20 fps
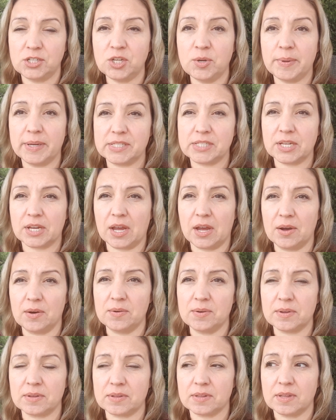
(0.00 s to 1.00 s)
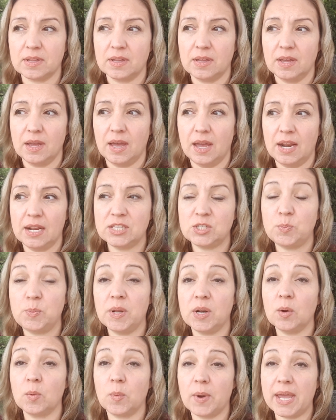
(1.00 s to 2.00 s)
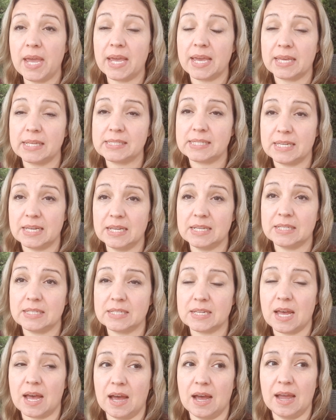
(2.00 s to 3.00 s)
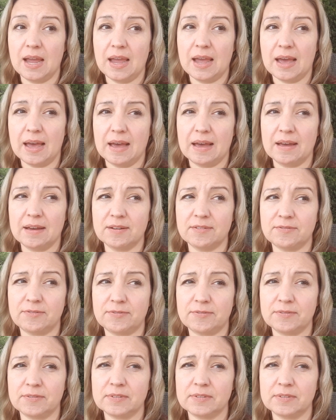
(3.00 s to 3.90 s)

weeks ago. And it's been a week since I had